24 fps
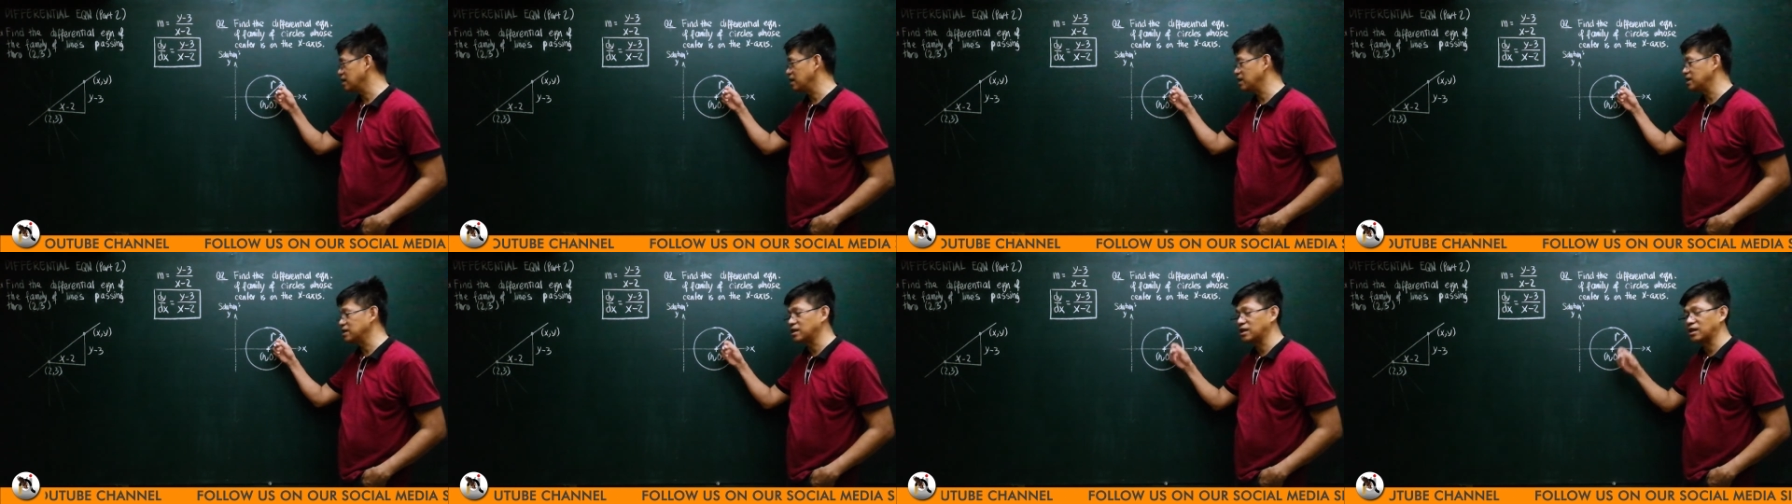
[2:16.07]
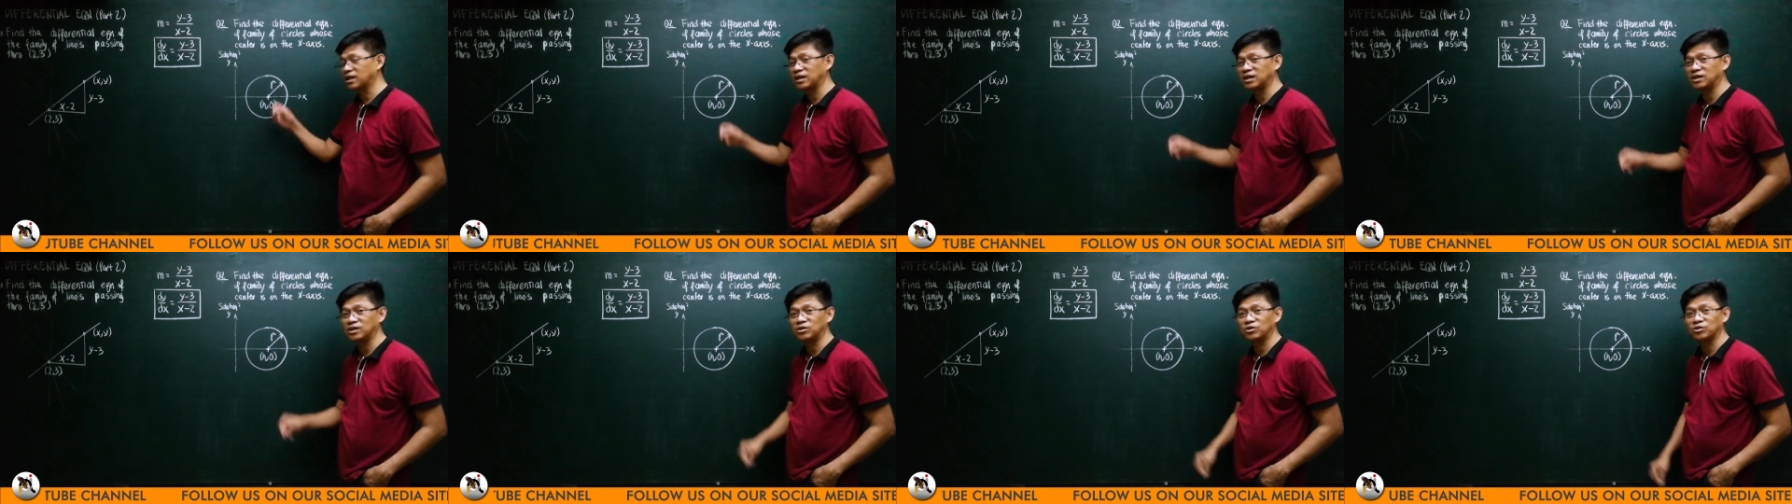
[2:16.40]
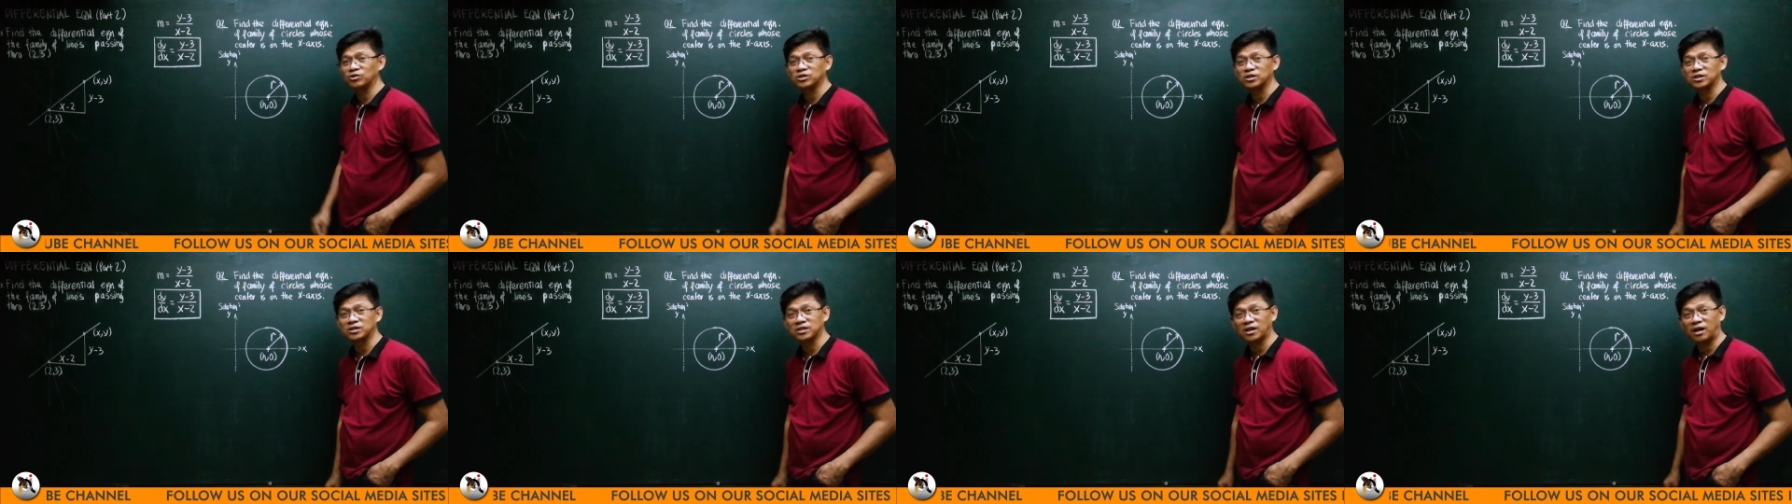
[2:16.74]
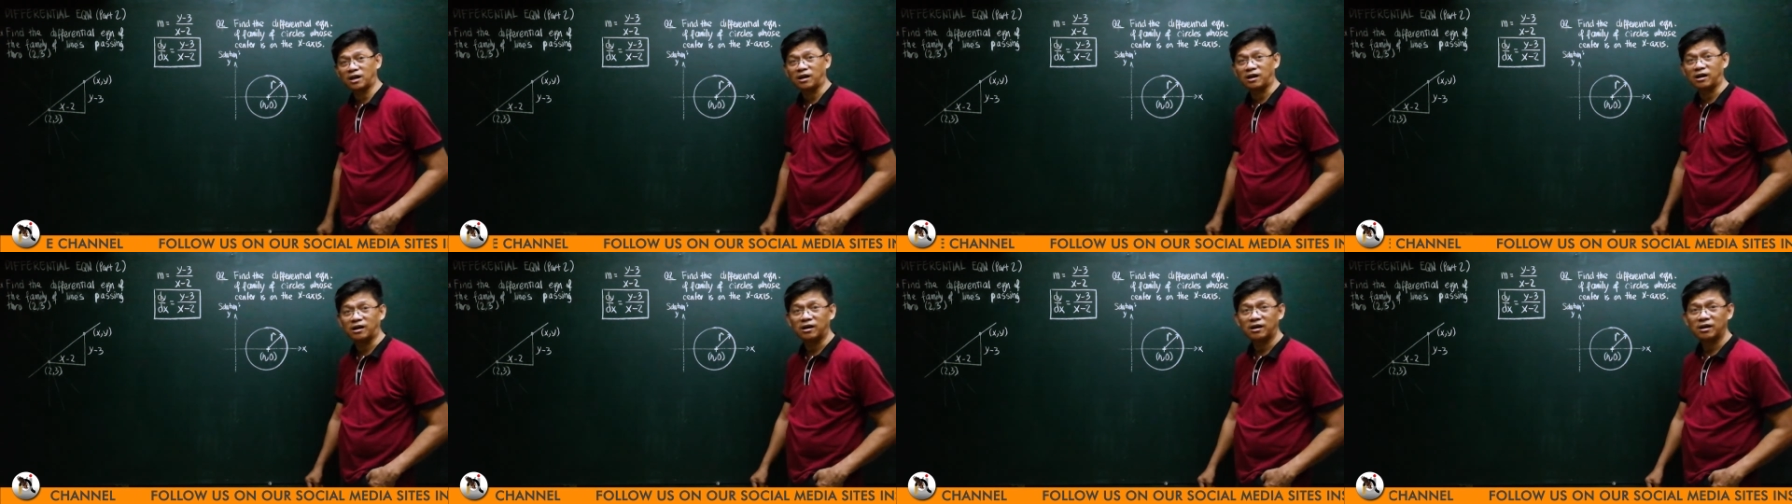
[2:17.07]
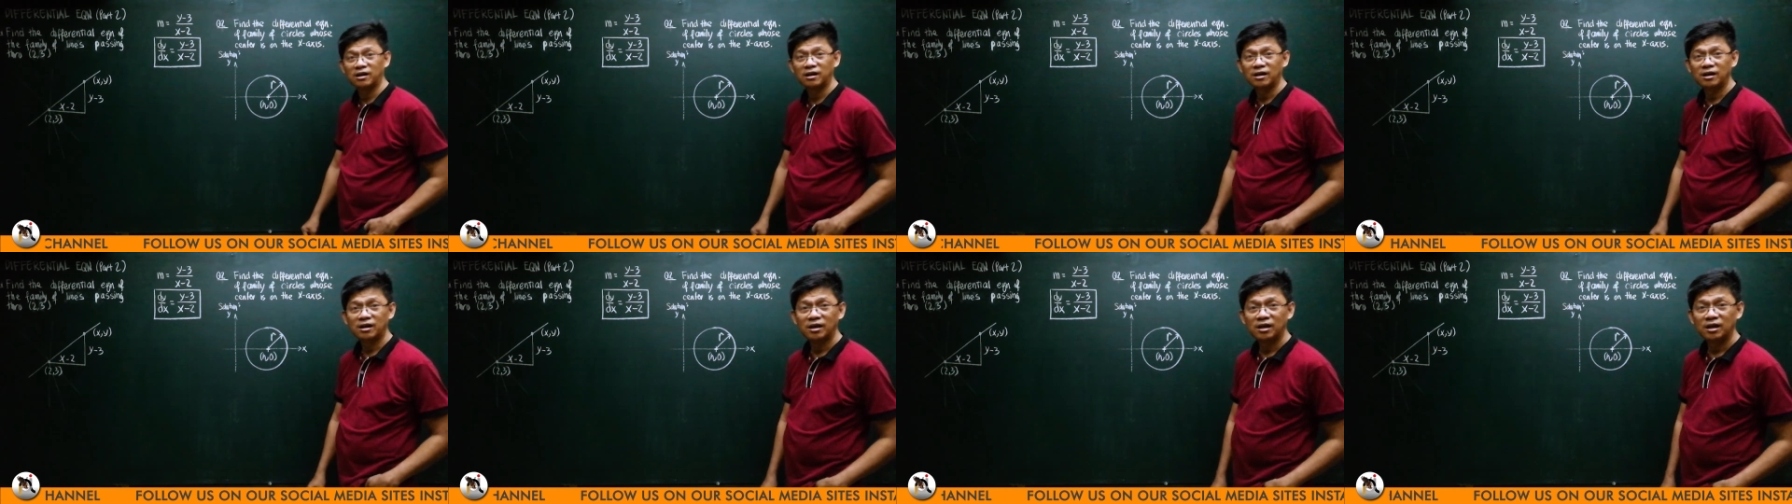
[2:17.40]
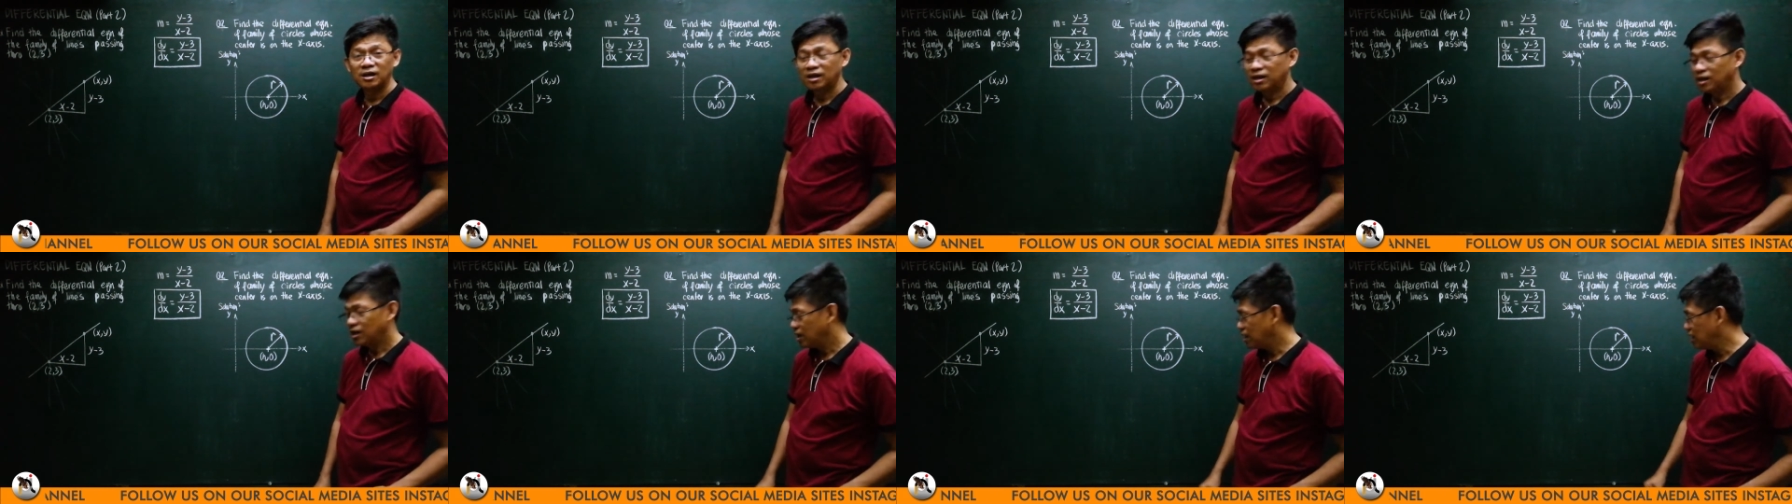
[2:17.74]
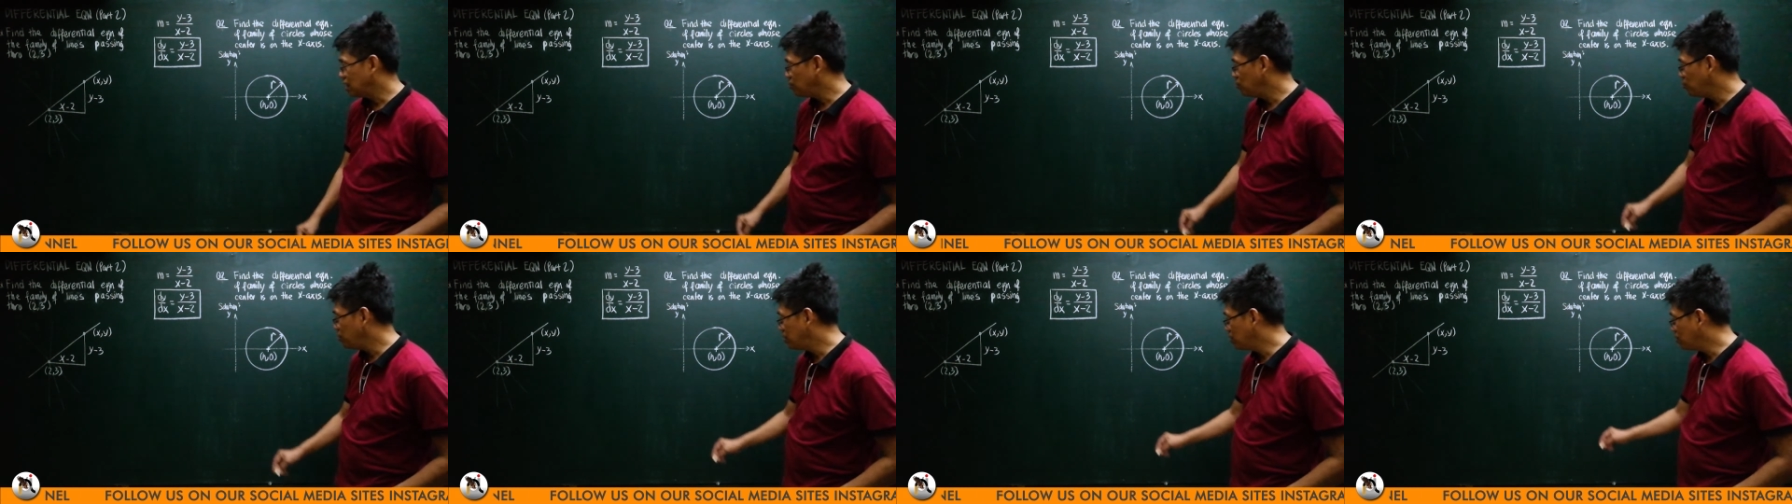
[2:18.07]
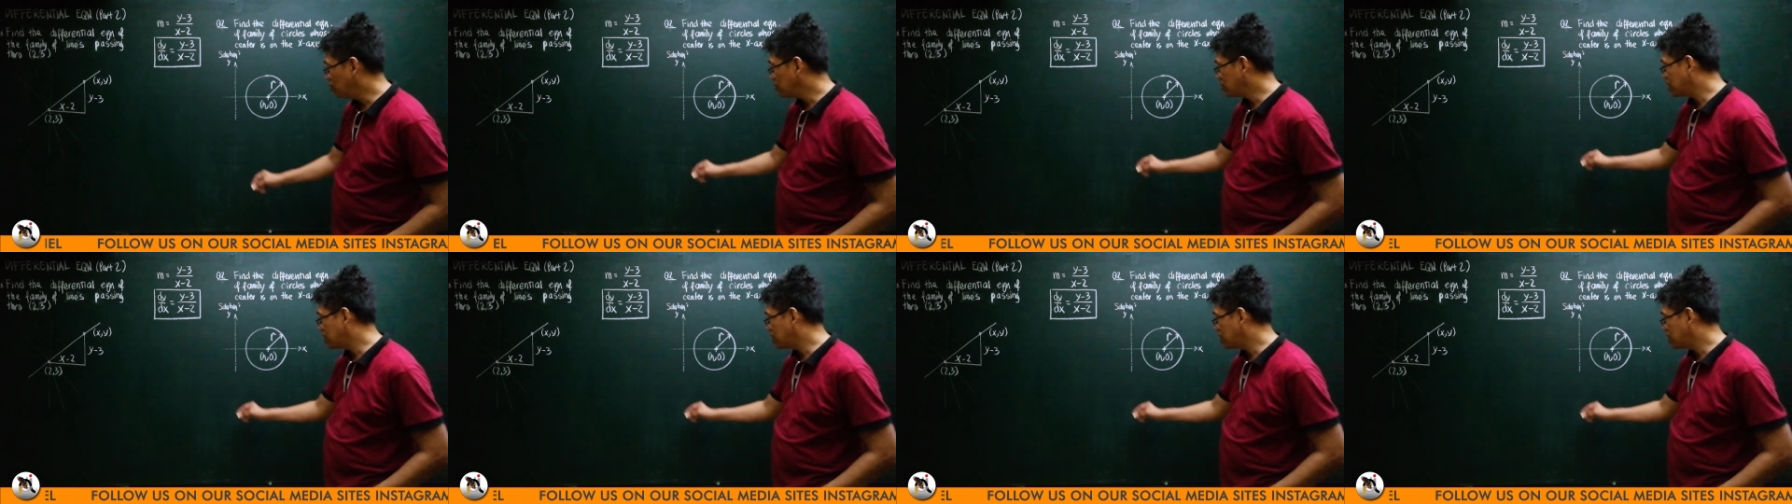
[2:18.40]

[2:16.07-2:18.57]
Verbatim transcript: and the radius is r. And we know